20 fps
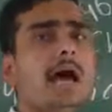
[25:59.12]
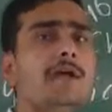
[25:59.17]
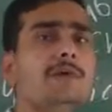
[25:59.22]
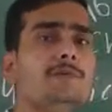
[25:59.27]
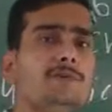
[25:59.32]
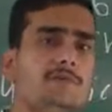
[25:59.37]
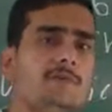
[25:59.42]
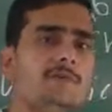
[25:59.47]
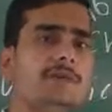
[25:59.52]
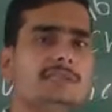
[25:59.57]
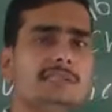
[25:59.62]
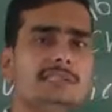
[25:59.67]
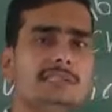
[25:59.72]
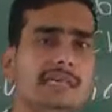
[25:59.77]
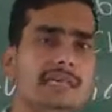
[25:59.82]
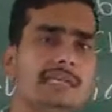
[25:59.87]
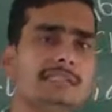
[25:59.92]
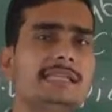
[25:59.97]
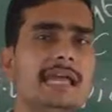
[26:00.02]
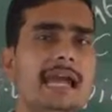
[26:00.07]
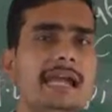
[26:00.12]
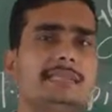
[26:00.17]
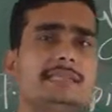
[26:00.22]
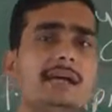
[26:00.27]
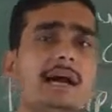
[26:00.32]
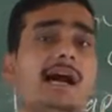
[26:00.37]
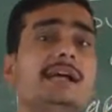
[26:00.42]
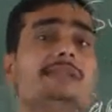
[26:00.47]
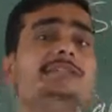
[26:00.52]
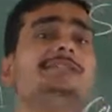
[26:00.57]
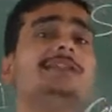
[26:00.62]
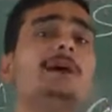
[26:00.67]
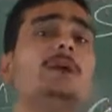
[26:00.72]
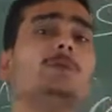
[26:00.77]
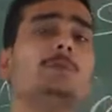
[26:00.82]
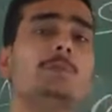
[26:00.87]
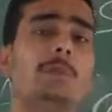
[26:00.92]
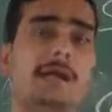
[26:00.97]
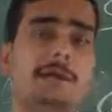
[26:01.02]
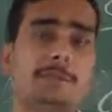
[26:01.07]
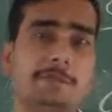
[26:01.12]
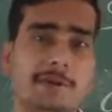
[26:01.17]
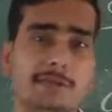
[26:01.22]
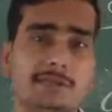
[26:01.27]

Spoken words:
If we say that the unsound mind